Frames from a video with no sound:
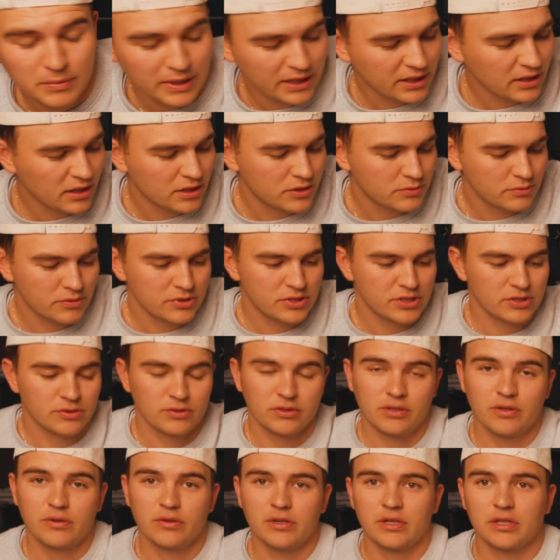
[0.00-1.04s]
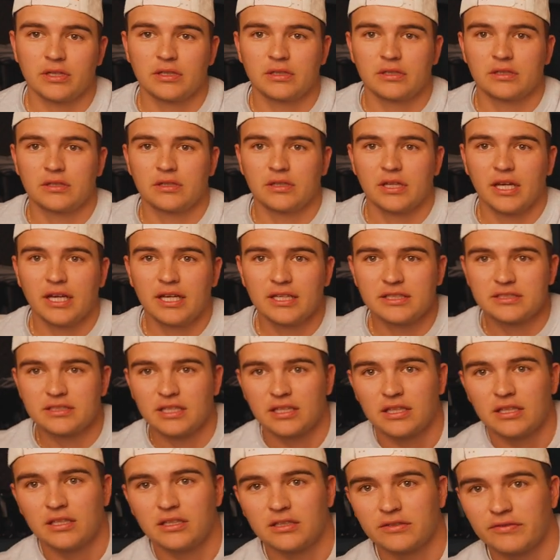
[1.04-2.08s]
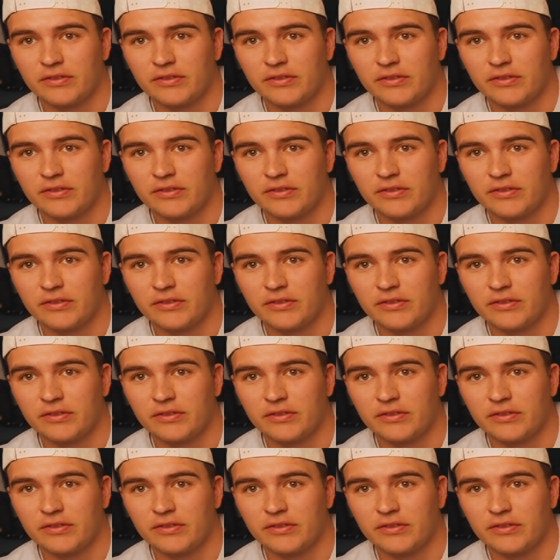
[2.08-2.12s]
my gosh, we're still recording. That is a long